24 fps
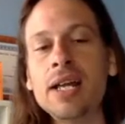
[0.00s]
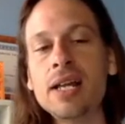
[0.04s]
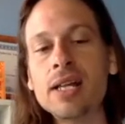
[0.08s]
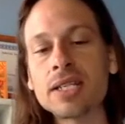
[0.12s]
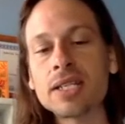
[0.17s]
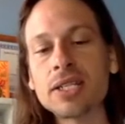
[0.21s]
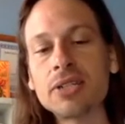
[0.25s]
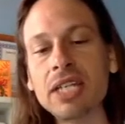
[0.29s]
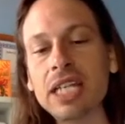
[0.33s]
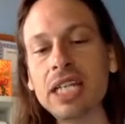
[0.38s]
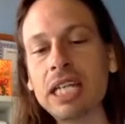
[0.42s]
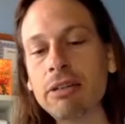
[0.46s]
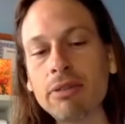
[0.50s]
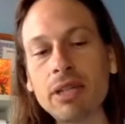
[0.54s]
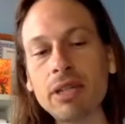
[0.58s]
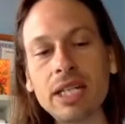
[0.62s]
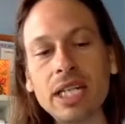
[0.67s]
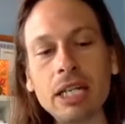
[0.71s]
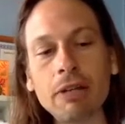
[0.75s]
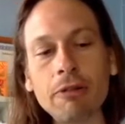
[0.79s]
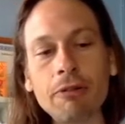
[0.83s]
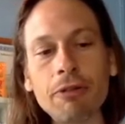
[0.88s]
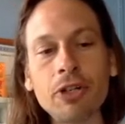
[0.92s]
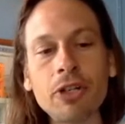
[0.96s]
So even
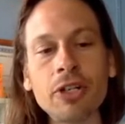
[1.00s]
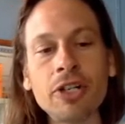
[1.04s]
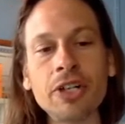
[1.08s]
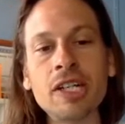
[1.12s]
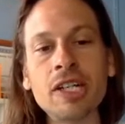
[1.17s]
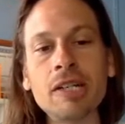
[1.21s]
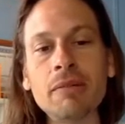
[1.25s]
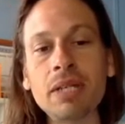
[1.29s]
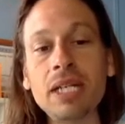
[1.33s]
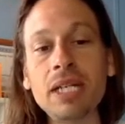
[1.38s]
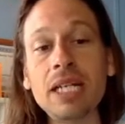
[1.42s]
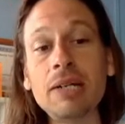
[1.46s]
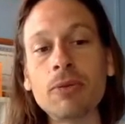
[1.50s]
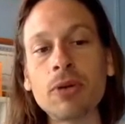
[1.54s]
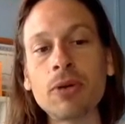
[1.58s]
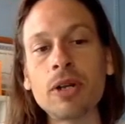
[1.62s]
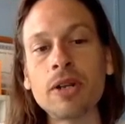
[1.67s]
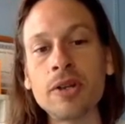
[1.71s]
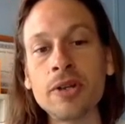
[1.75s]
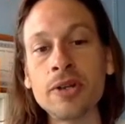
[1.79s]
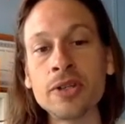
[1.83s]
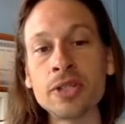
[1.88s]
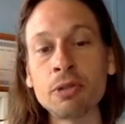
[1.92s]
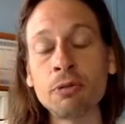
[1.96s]
if you're going to be one of
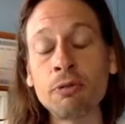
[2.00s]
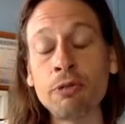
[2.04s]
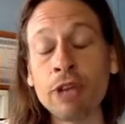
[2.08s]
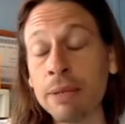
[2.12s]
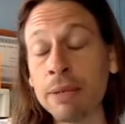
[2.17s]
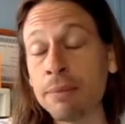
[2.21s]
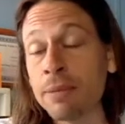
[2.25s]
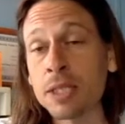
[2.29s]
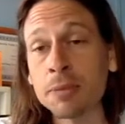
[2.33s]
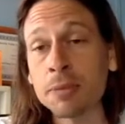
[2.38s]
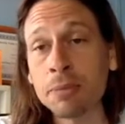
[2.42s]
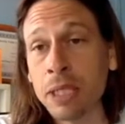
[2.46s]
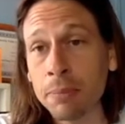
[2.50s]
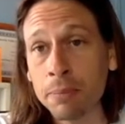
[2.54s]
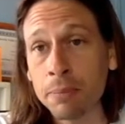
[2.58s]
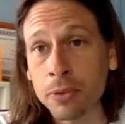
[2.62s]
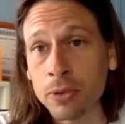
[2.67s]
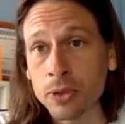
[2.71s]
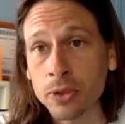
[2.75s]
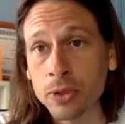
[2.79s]
those famous people